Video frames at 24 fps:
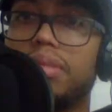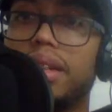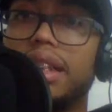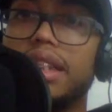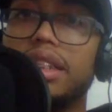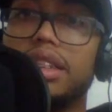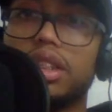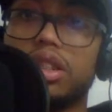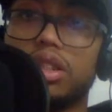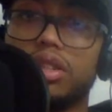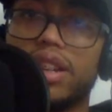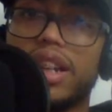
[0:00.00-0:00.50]
I mean,
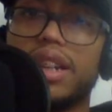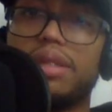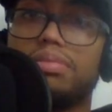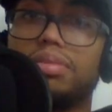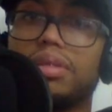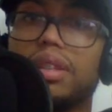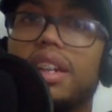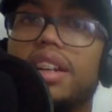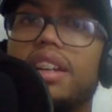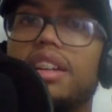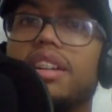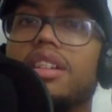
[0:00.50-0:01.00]
he's a great
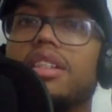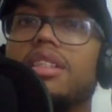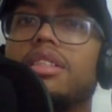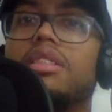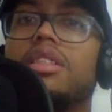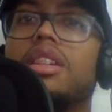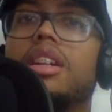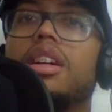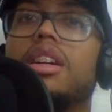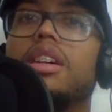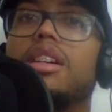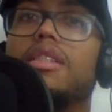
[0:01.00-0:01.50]
player
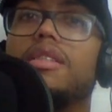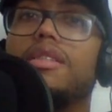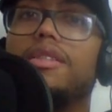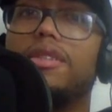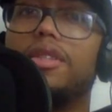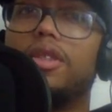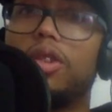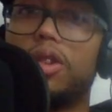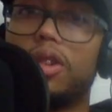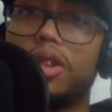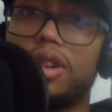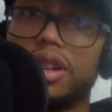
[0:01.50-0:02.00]

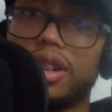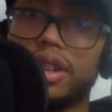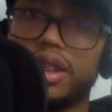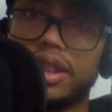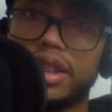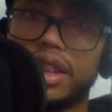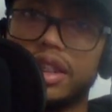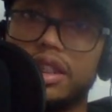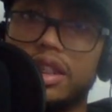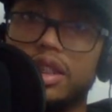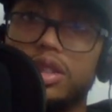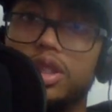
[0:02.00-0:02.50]
for
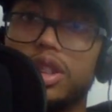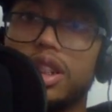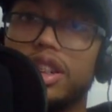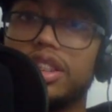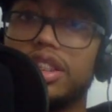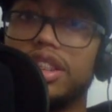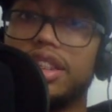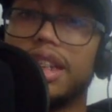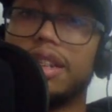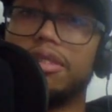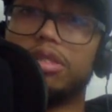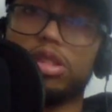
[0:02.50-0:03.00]
the New
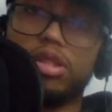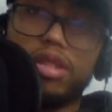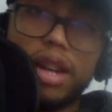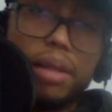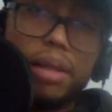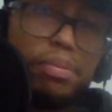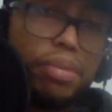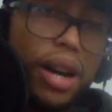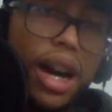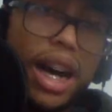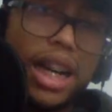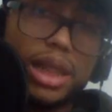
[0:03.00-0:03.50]
Jersey Devils.
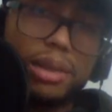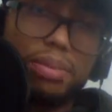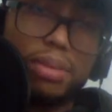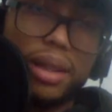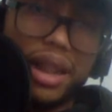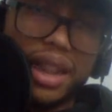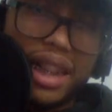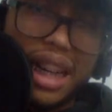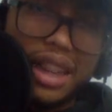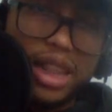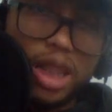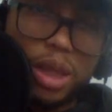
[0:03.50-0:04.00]
Great
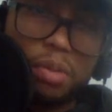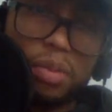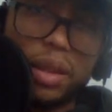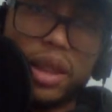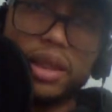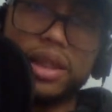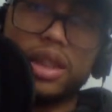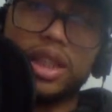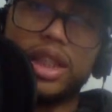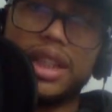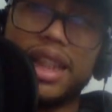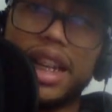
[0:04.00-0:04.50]
prospect, I should
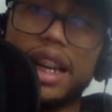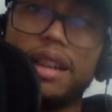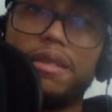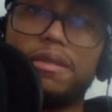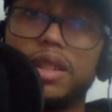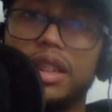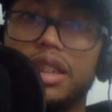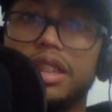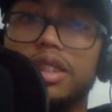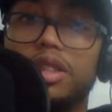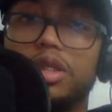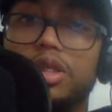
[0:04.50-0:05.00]
say,
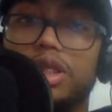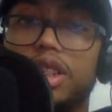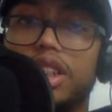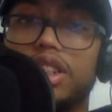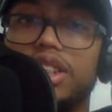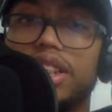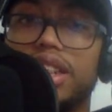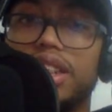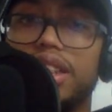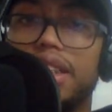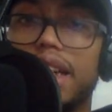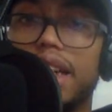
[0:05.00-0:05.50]
for the New
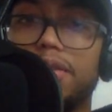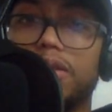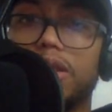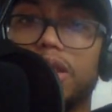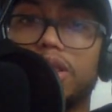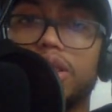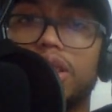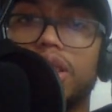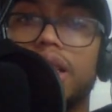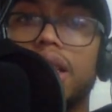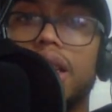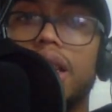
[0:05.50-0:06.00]
Jersey
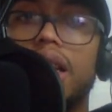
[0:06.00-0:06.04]
Devils.